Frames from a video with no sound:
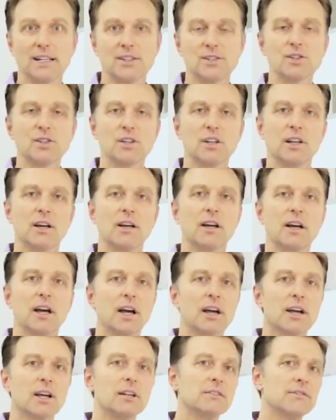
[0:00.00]
It's just going to
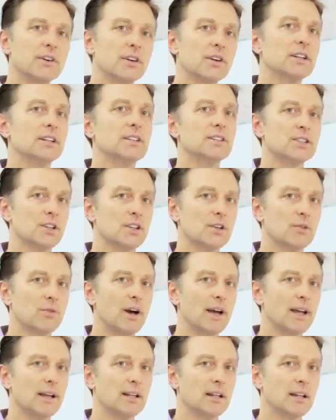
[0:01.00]
convert it into the
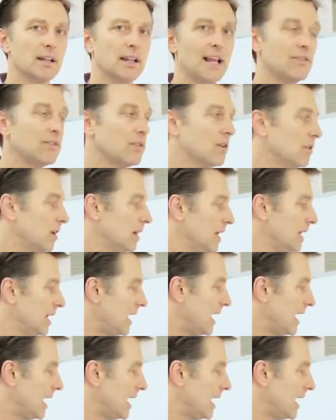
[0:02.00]
right level